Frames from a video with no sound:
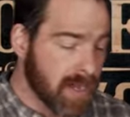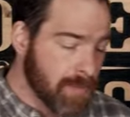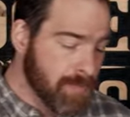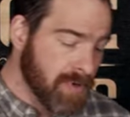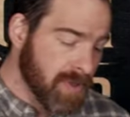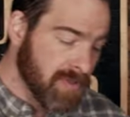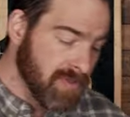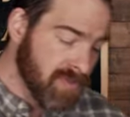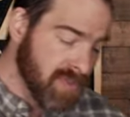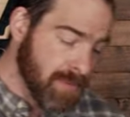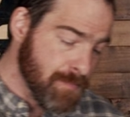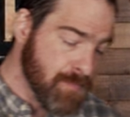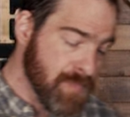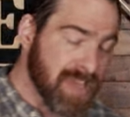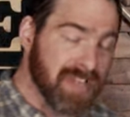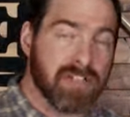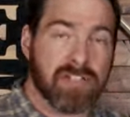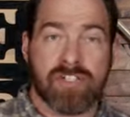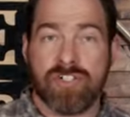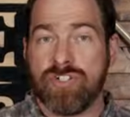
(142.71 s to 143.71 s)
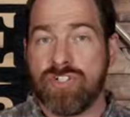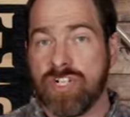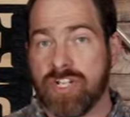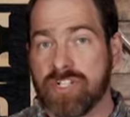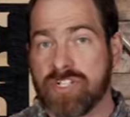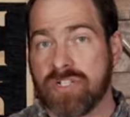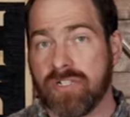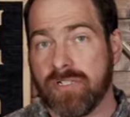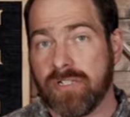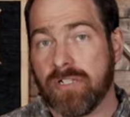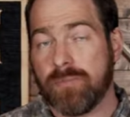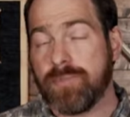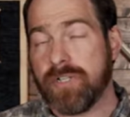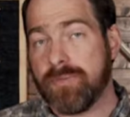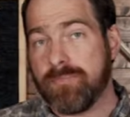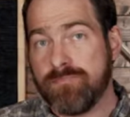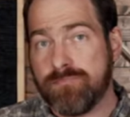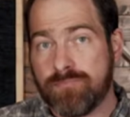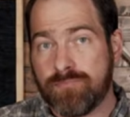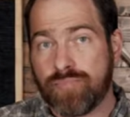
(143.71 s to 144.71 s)
up the mint just a little
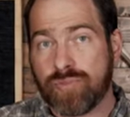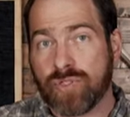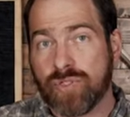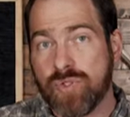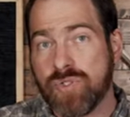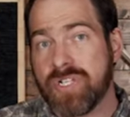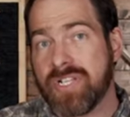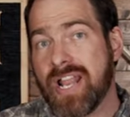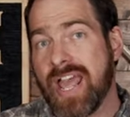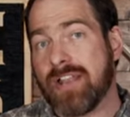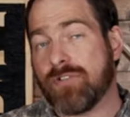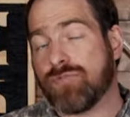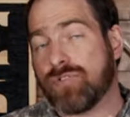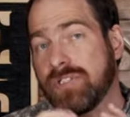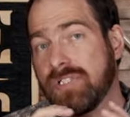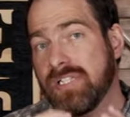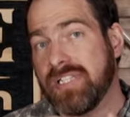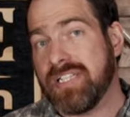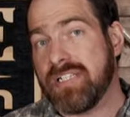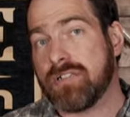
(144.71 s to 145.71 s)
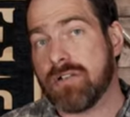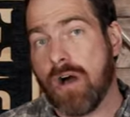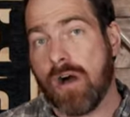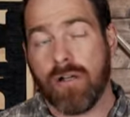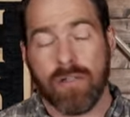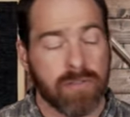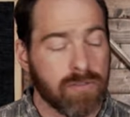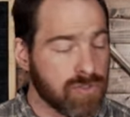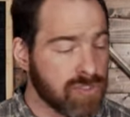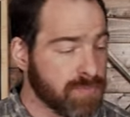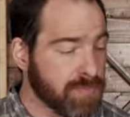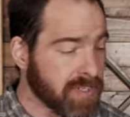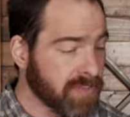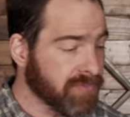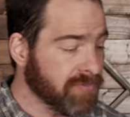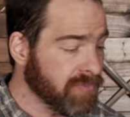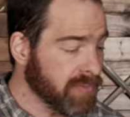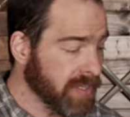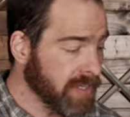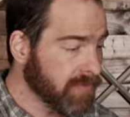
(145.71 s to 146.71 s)
bit and bruise it and release all those mint
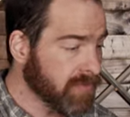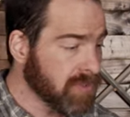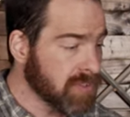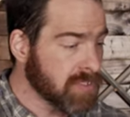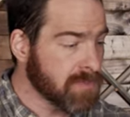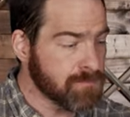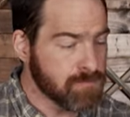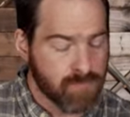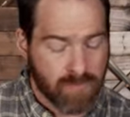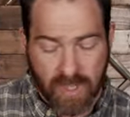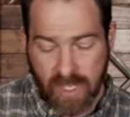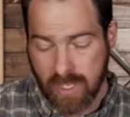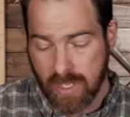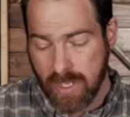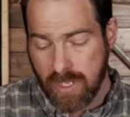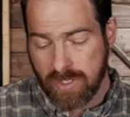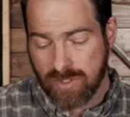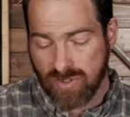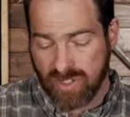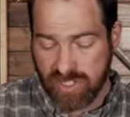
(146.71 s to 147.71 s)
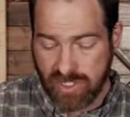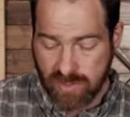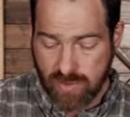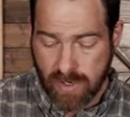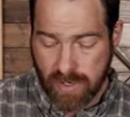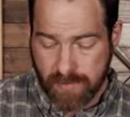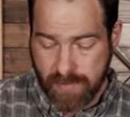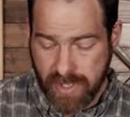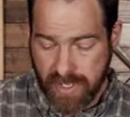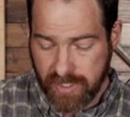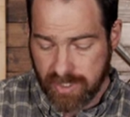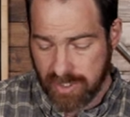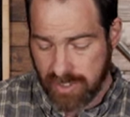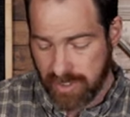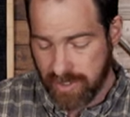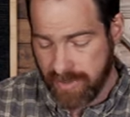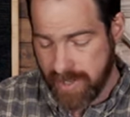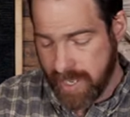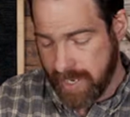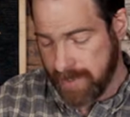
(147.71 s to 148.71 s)
flavors. So you just want to make sure
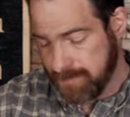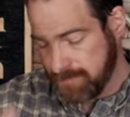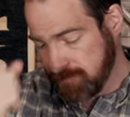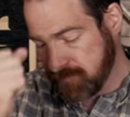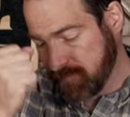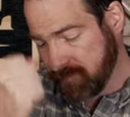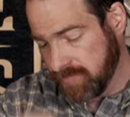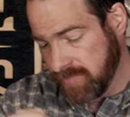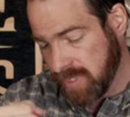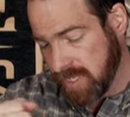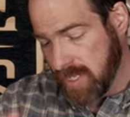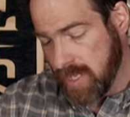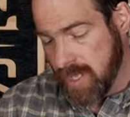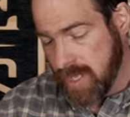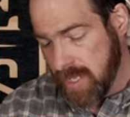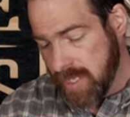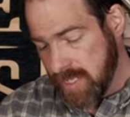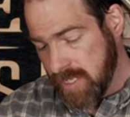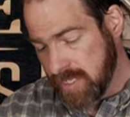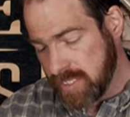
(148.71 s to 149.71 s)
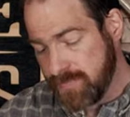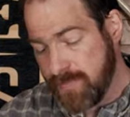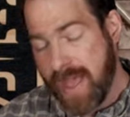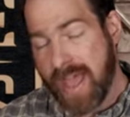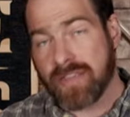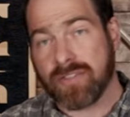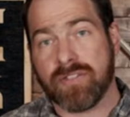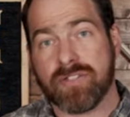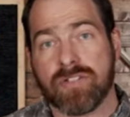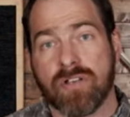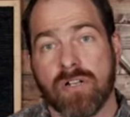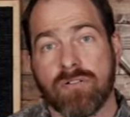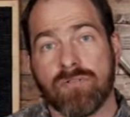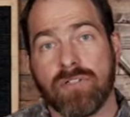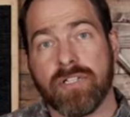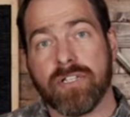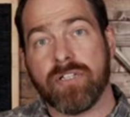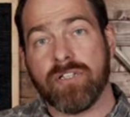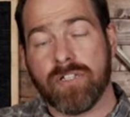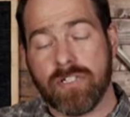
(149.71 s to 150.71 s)
that you smack this on
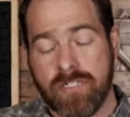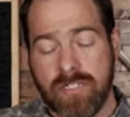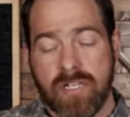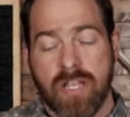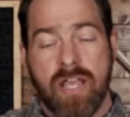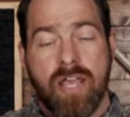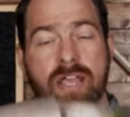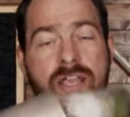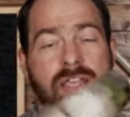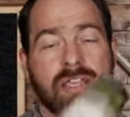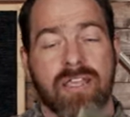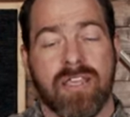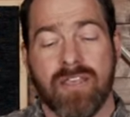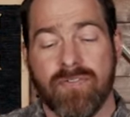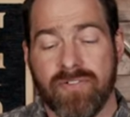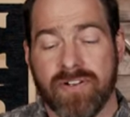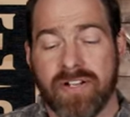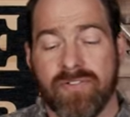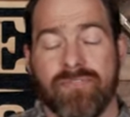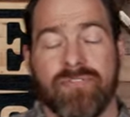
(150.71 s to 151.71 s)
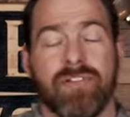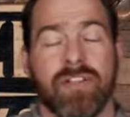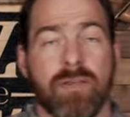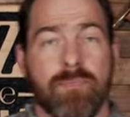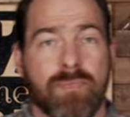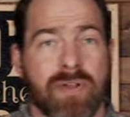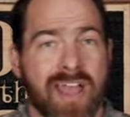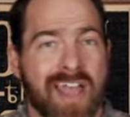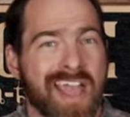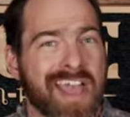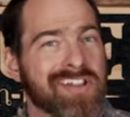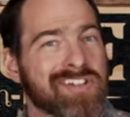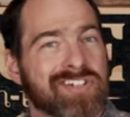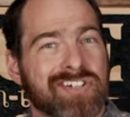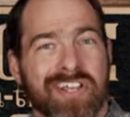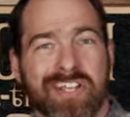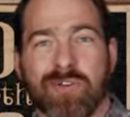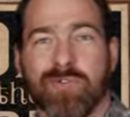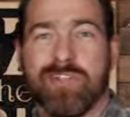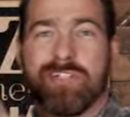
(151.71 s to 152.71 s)
really good, give it a flip, and
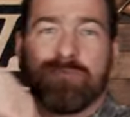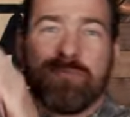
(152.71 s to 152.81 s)
shake it with a